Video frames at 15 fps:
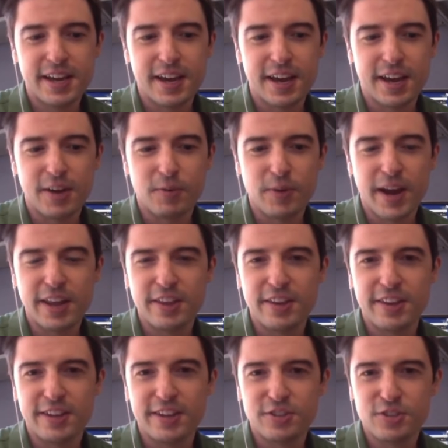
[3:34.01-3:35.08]

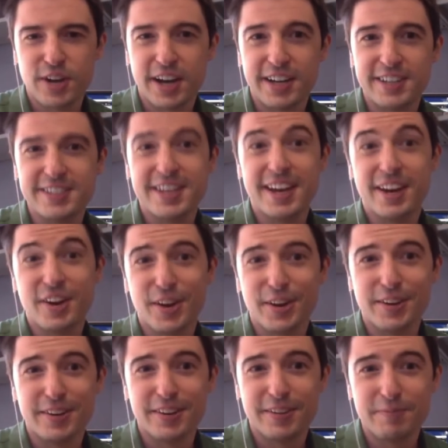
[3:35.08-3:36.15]
rather than trying to take
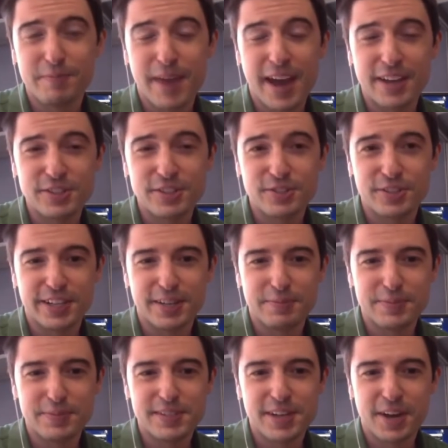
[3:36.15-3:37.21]
on mastering
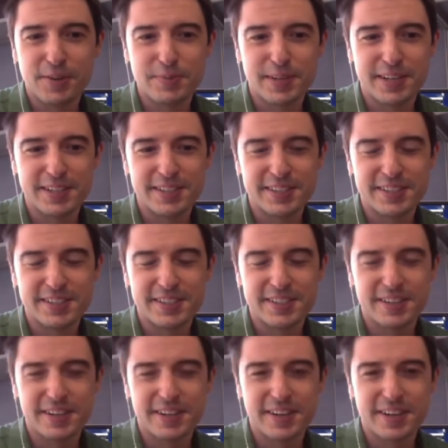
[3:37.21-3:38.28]
themselves, because it's
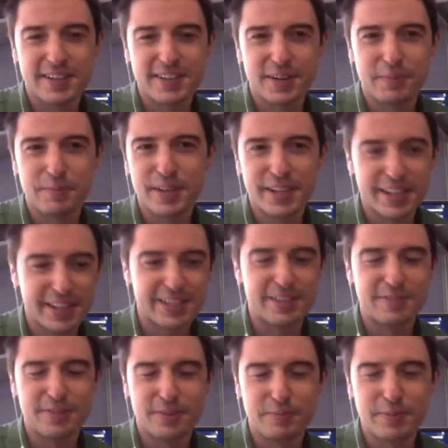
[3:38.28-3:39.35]
a completely
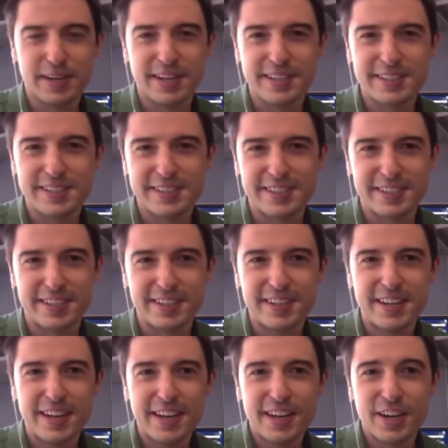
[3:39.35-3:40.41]
different beast. And
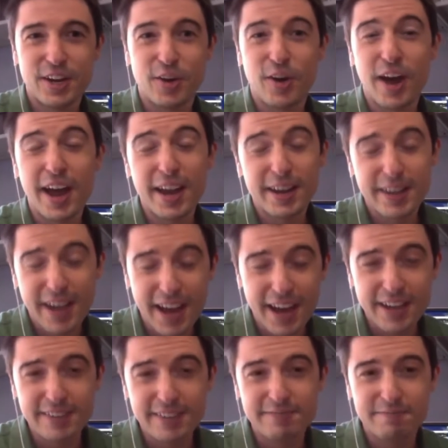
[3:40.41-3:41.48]

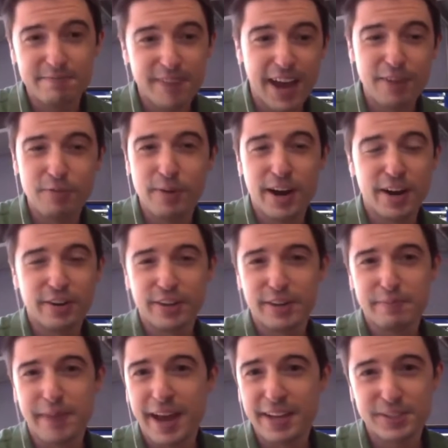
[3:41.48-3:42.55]
I
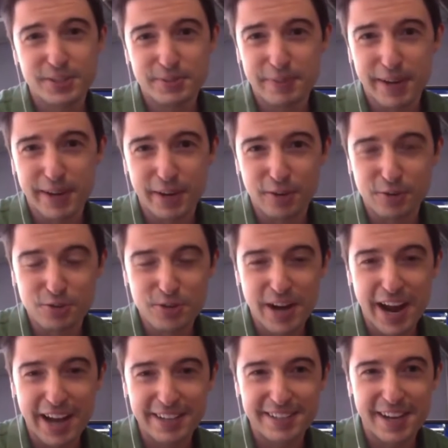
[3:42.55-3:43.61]
rarely master my own
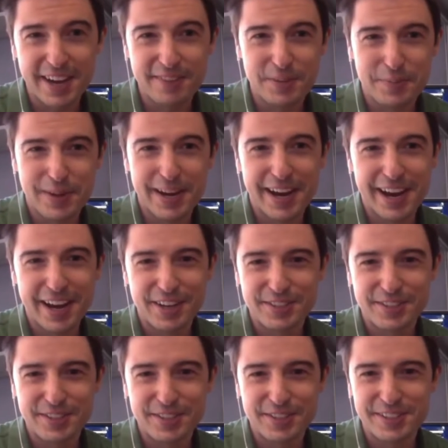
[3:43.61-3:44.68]
tracks. I have somebody
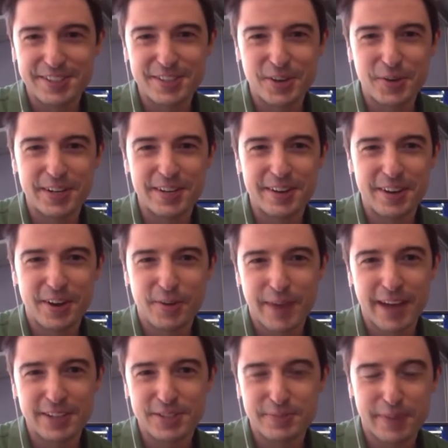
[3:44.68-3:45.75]
else. It's always
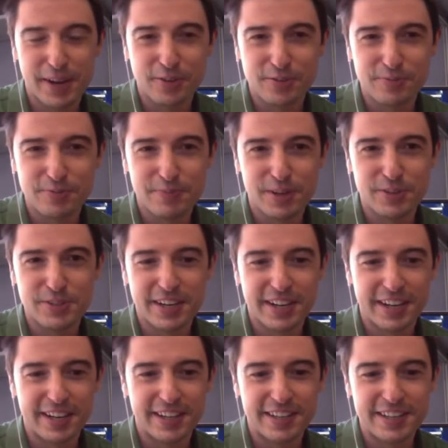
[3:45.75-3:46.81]
master my own
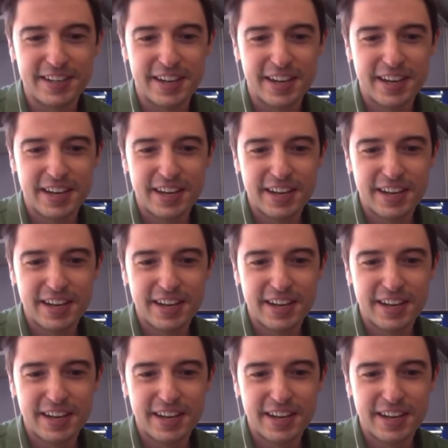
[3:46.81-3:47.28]
music, and